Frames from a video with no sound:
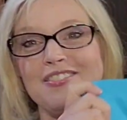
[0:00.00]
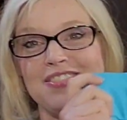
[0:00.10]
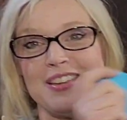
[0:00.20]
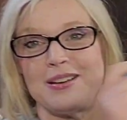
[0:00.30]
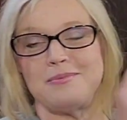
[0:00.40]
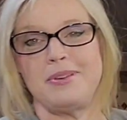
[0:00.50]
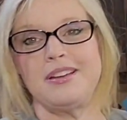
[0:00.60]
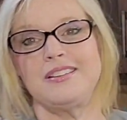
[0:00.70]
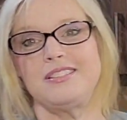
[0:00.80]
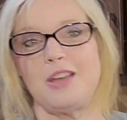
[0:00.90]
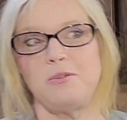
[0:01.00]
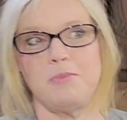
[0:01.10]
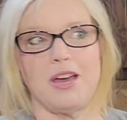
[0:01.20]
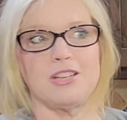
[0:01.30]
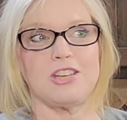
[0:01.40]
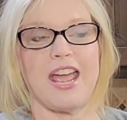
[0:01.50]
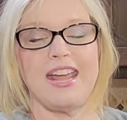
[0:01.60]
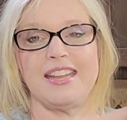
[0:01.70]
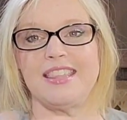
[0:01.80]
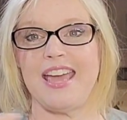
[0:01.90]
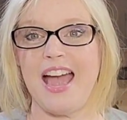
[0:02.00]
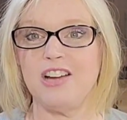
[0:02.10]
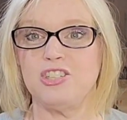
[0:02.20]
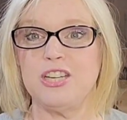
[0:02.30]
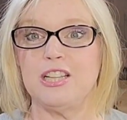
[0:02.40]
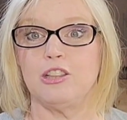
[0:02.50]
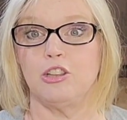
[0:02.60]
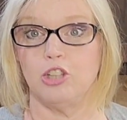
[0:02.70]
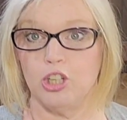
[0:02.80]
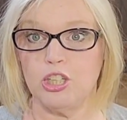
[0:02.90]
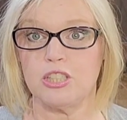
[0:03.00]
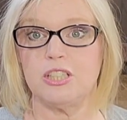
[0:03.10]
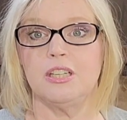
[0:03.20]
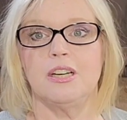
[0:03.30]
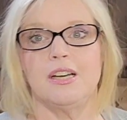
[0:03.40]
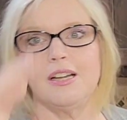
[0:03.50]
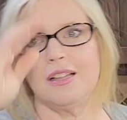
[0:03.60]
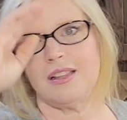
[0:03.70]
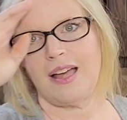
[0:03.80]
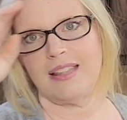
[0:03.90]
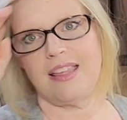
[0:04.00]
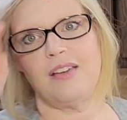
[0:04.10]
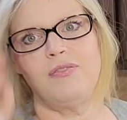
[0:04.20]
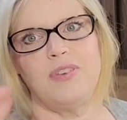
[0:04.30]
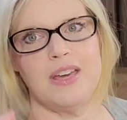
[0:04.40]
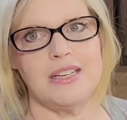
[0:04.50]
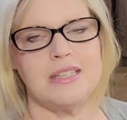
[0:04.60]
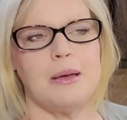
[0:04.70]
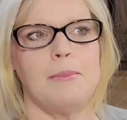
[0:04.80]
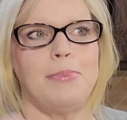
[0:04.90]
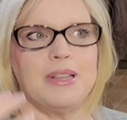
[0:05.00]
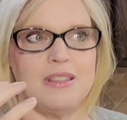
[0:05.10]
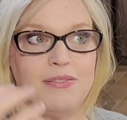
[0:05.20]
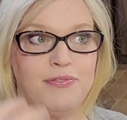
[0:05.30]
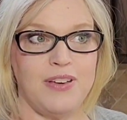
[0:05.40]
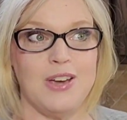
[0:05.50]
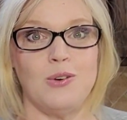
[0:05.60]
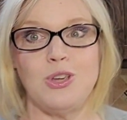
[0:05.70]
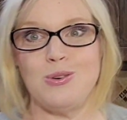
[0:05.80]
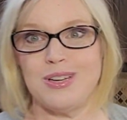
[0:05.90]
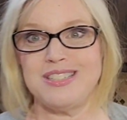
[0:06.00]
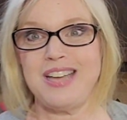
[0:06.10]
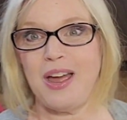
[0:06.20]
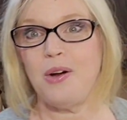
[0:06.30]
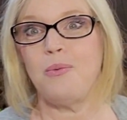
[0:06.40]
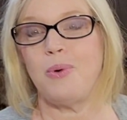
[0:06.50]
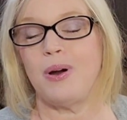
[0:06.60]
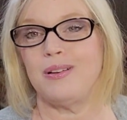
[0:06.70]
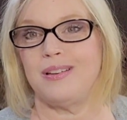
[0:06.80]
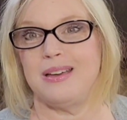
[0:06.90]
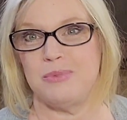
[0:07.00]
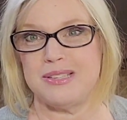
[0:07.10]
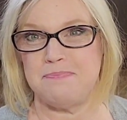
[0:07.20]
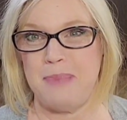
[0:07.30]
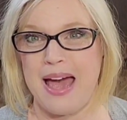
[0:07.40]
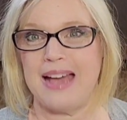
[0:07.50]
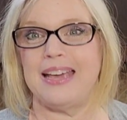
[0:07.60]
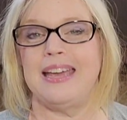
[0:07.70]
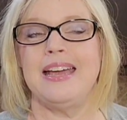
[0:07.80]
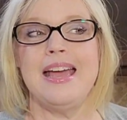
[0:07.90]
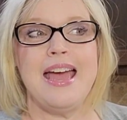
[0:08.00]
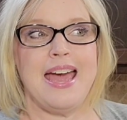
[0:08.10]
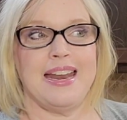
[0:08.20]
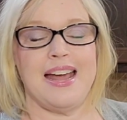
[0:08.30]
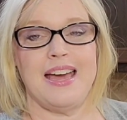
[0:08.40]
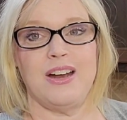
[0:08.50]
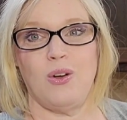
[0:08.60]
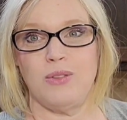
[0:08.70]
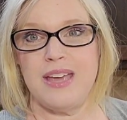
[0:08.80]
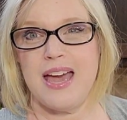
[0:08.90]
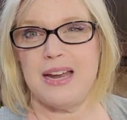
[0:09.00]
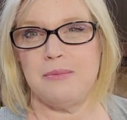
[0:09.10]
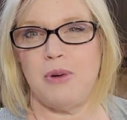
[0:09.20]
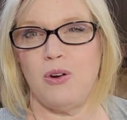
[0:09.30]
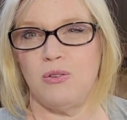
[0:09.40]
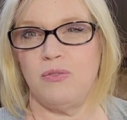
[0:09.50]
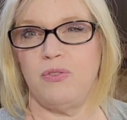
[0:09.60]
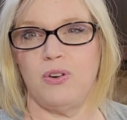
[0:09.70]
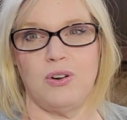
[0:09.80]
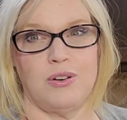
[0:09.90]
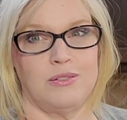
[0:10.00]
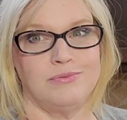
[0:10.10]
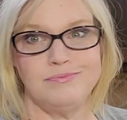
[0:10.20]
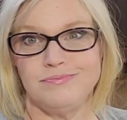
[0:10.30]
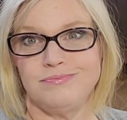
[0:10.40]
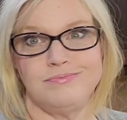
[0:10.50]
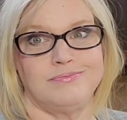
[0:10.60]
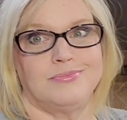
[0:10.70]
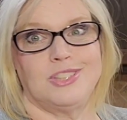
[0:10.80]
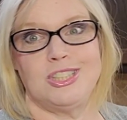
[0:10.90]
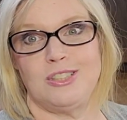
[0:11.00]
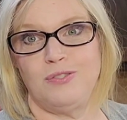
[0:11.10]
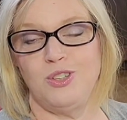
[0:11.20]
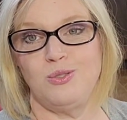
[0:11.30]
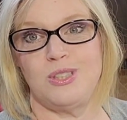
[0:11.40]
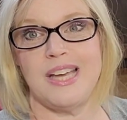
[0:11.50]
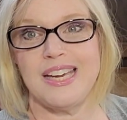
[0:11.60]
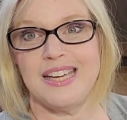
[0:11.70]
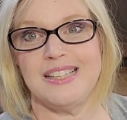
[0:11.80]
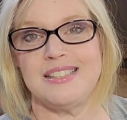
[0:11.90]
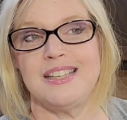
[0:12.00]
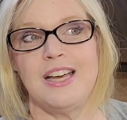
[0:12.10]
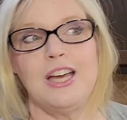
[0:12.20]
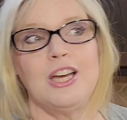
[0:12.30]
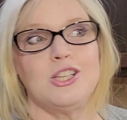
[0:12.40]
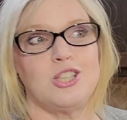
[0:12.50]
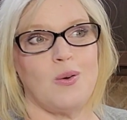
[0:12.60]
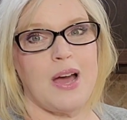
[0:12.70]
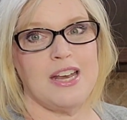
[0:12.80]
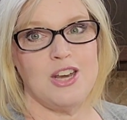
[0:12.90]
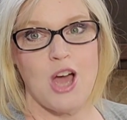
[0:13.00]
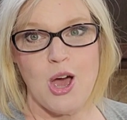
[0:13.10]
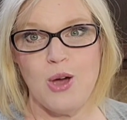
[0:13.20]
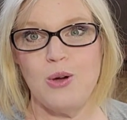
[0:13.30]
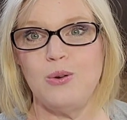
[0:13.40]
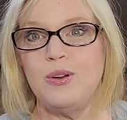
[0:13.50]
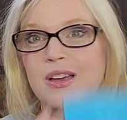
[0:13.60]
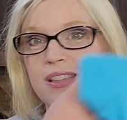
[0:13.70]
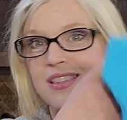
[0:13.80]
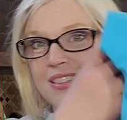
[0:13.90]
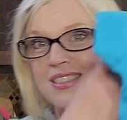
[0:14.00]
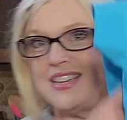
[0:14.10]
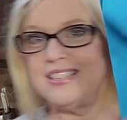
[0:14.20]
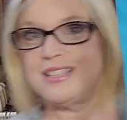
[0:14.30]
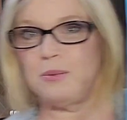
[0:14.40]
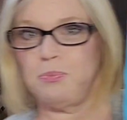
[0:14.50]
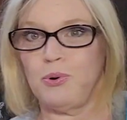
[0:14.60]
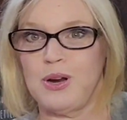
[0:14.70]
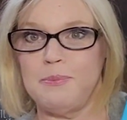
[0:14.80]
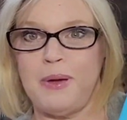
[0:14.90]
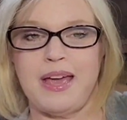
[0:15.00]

love them so much, and they actually looked like they fit, but the feel, you could tell where it was baggy, and I had only had them on for just a few seconds, so I know that these capri